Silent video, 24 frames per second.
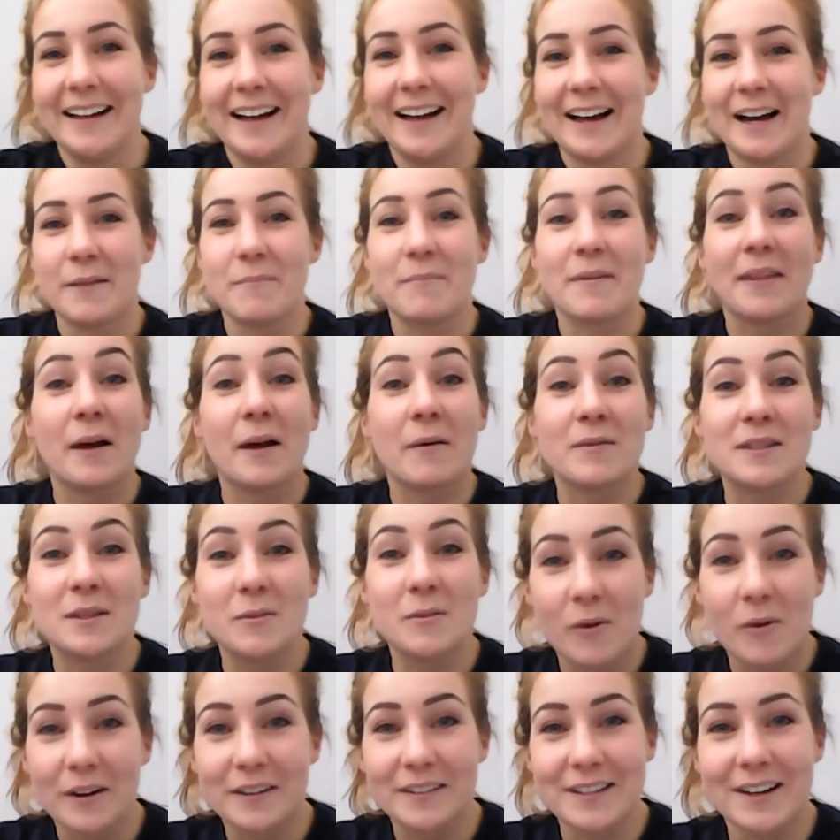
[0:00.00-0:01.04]
Uh, but that was the
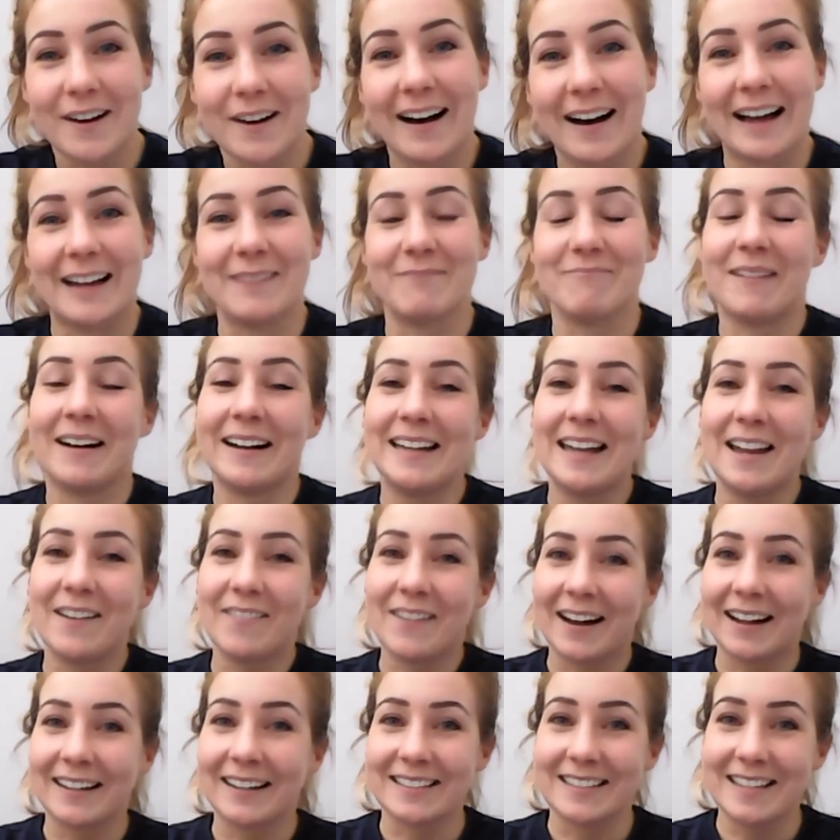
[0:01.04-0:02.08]
one time I never
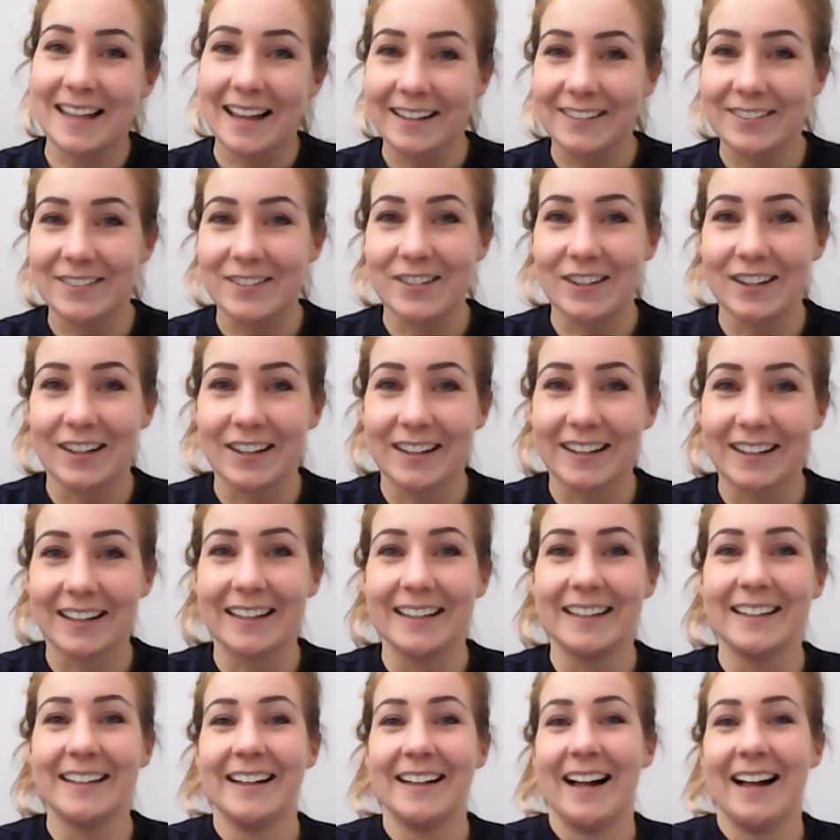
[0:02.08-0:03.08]
had detention.